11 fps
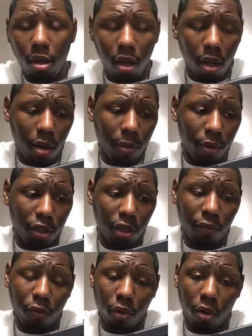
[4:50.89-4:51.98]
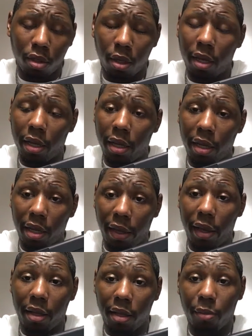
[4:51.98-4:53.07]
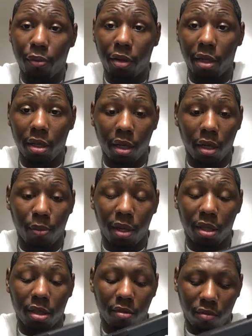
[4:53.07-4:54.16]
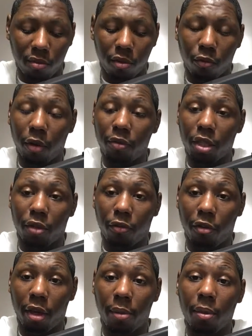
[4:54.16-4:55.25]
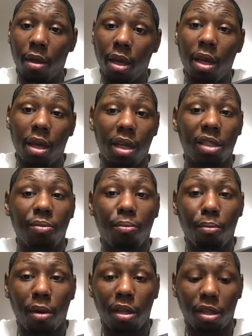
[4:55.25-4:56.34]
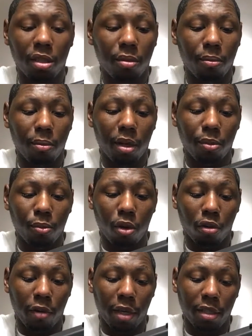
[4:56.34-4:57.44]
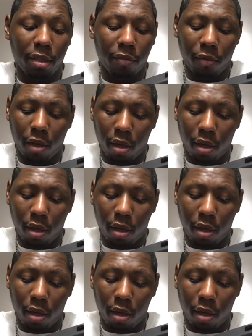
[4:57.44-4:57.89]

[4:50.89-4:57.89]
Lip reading: The Gen 4 is pretty good, but the rough texture frame is much more aggressive.